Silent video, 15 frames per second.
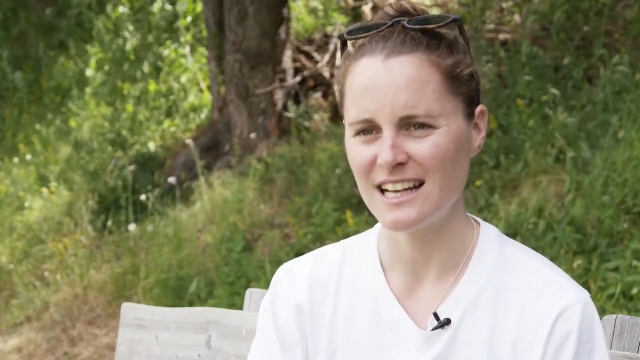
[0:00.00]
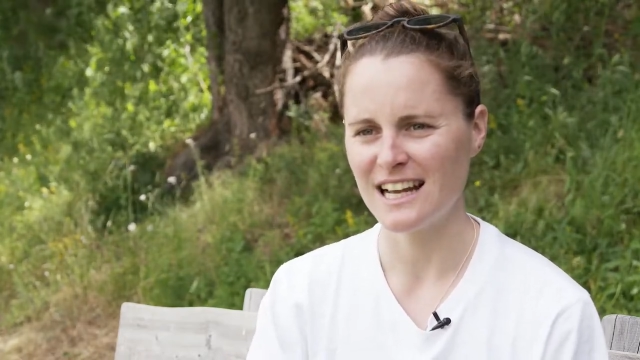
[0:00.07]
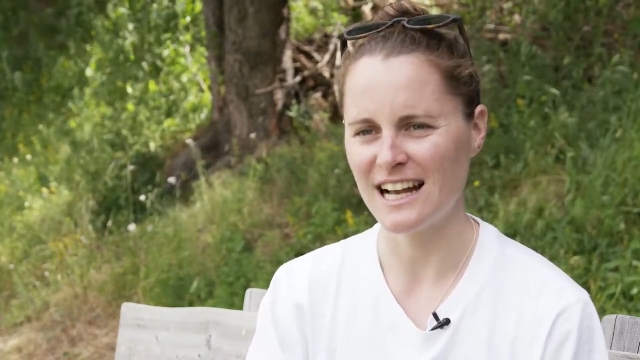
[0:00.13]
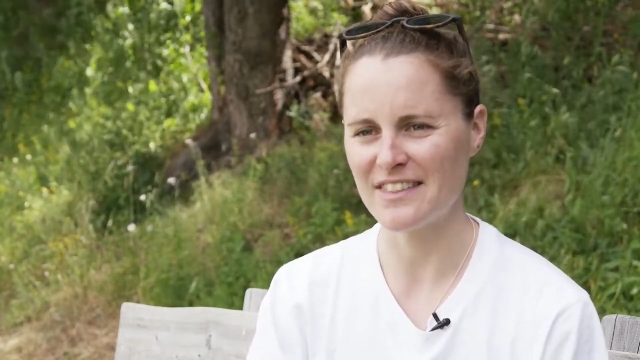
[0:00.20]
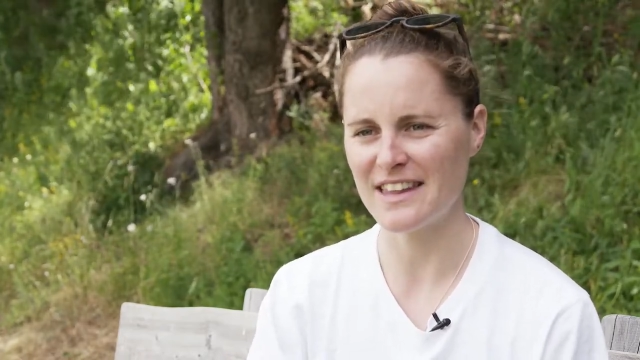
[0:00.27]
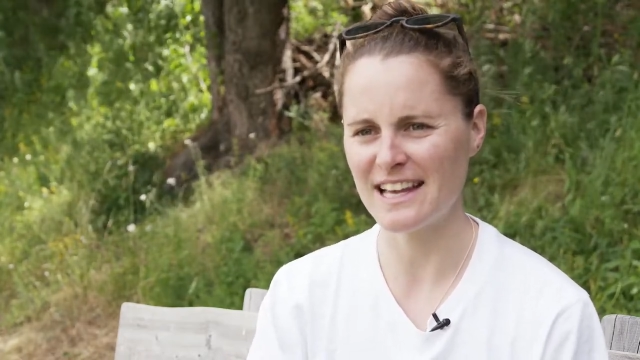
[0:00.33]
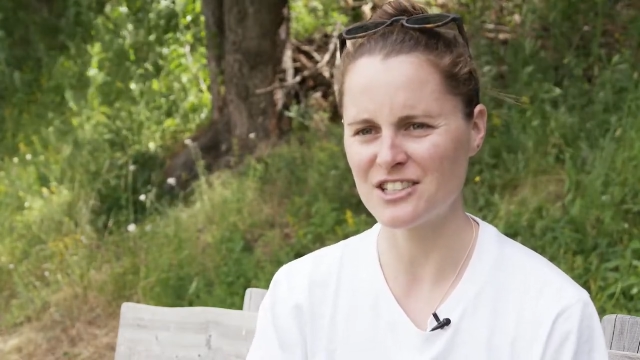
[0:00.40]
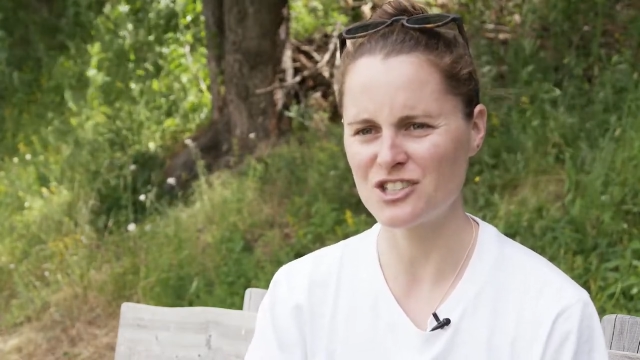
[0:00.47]

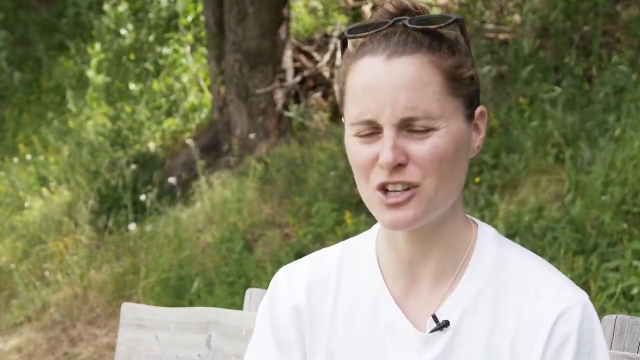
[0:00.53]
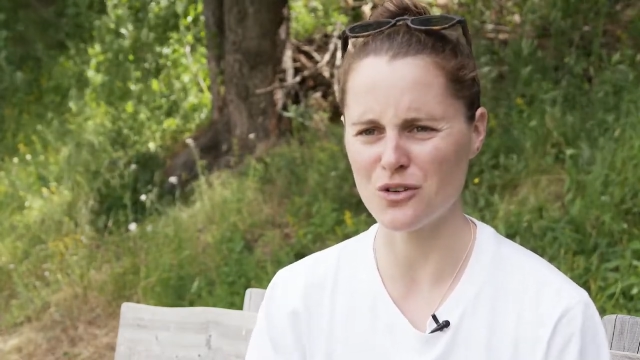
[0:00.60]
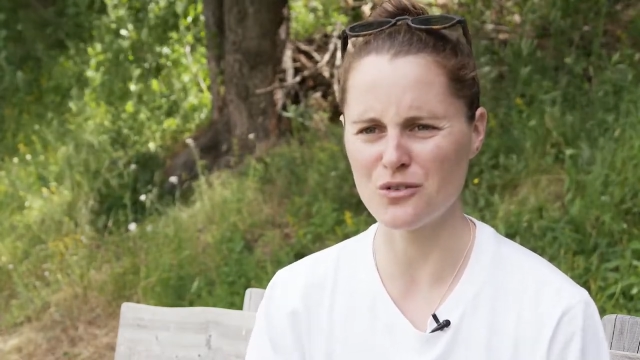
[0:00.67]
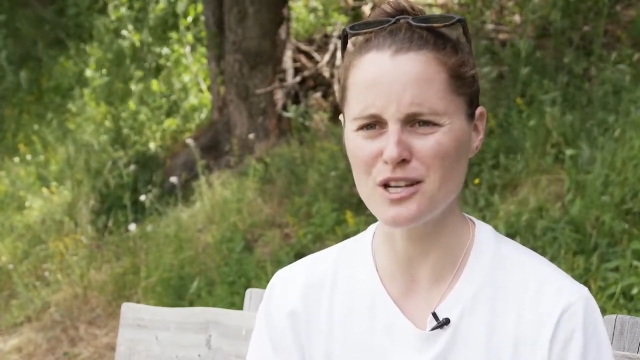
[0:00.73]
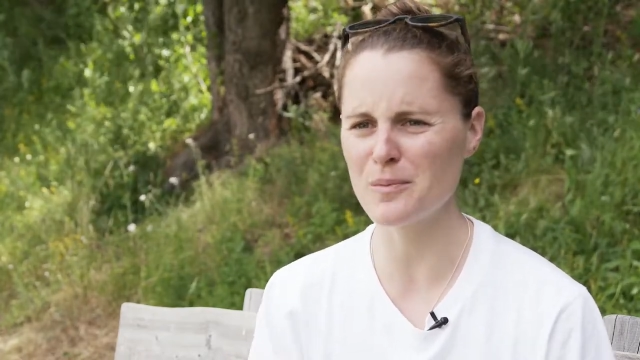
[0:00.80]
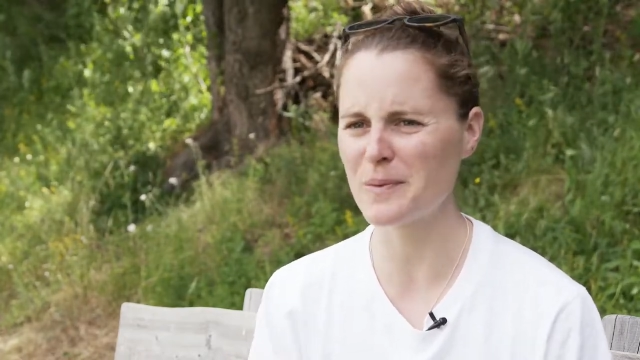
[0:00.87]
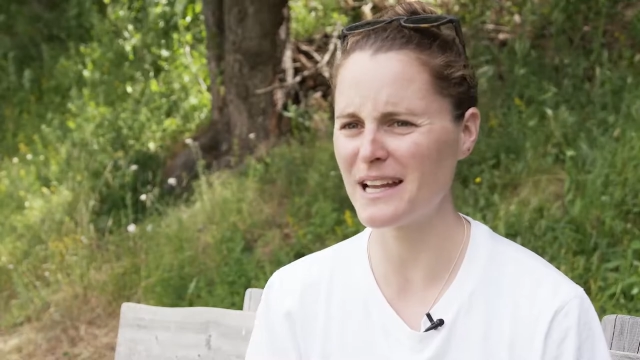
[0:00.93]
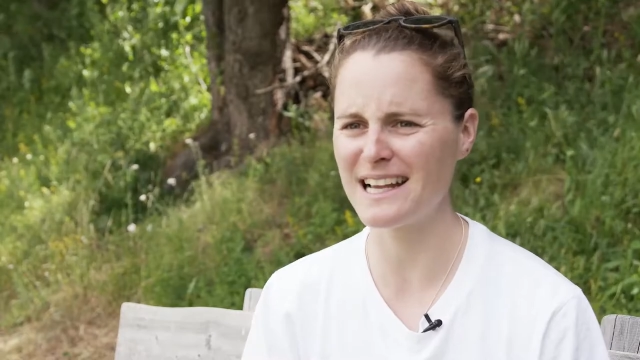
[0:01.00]
and then took a
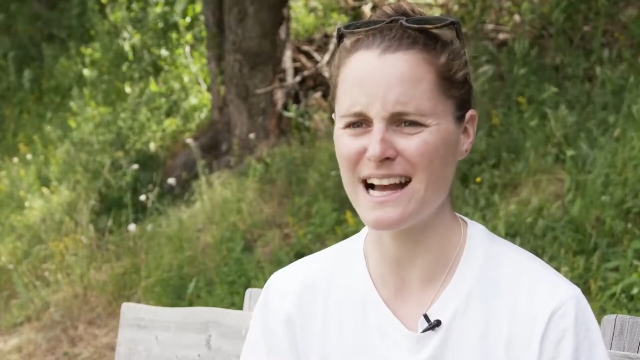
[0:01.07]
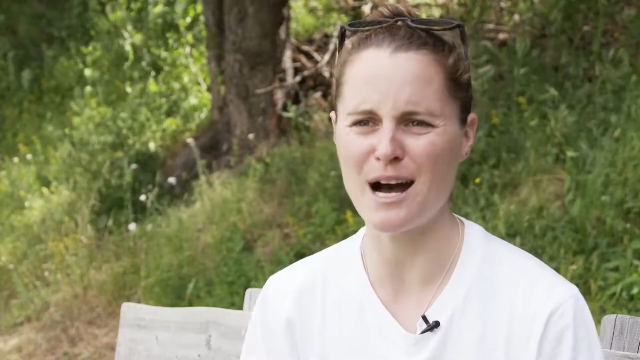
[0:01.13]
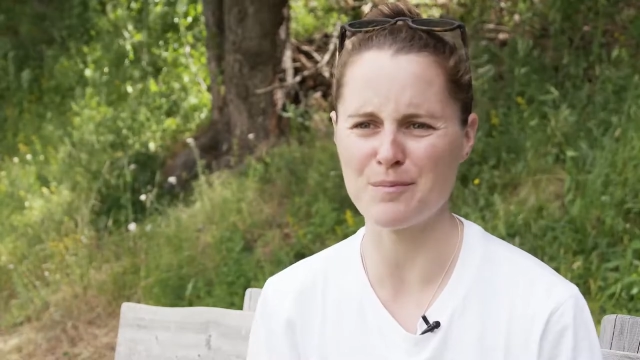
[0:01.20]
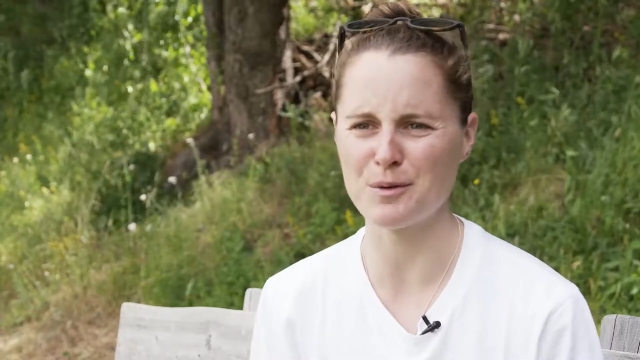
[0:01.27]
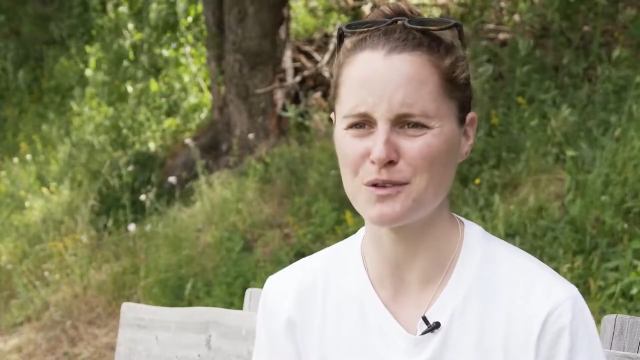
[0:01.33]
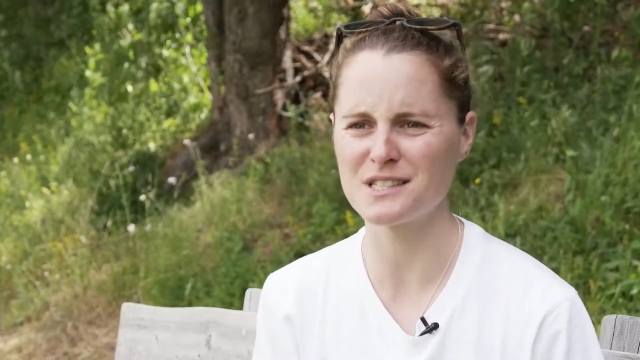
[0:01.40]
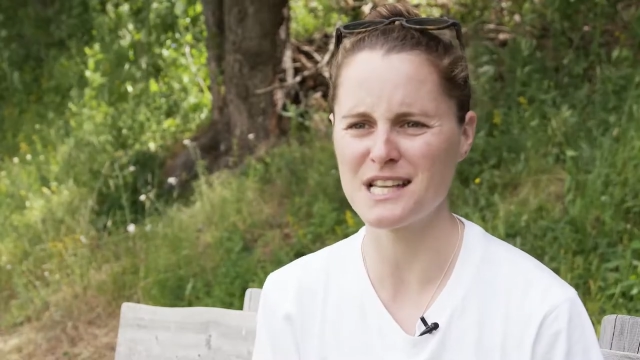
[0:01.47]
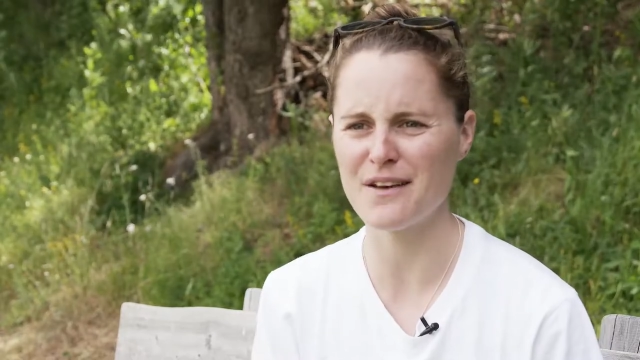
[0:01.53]
real big gap
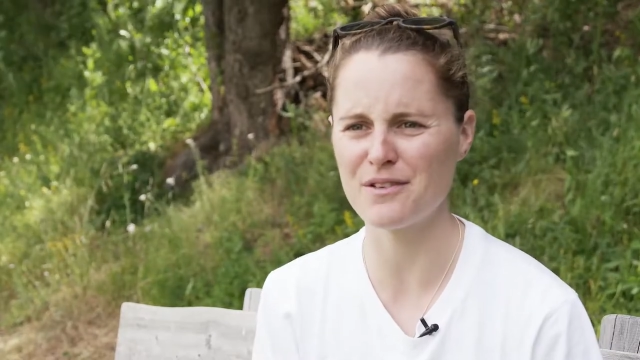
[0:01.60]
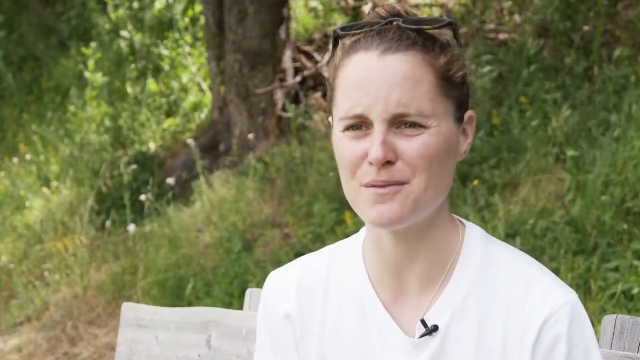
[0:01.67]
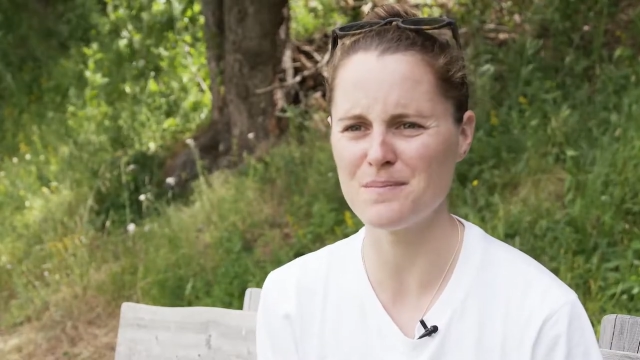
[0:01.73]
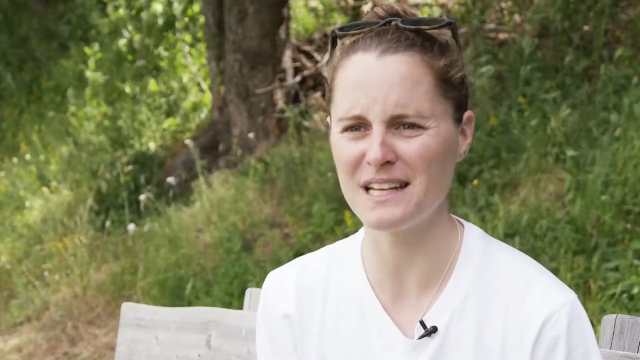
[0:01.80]
of 7